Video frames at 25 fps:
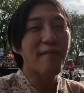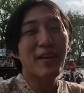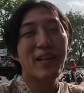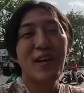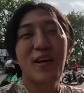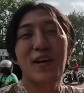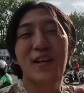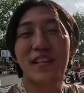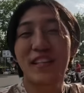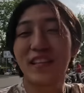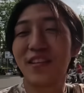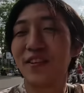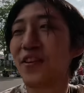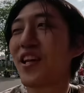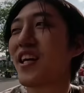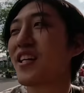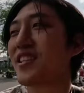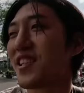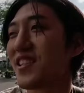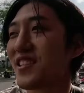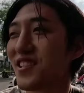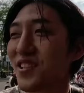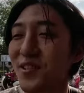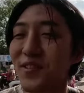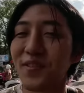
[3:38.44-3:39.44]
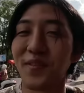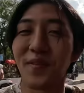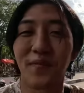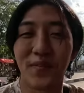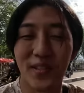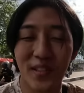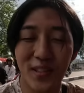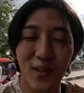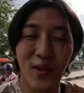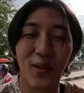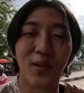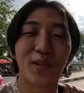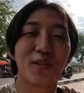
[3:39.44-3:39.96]
Because Indonesians are
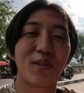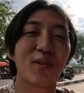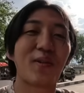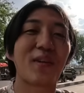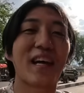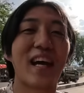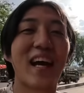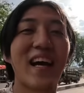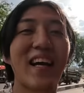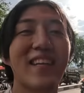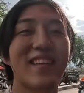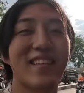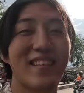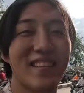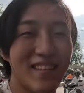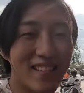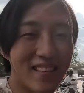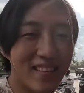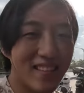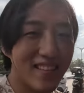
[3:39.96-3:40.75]
so kind.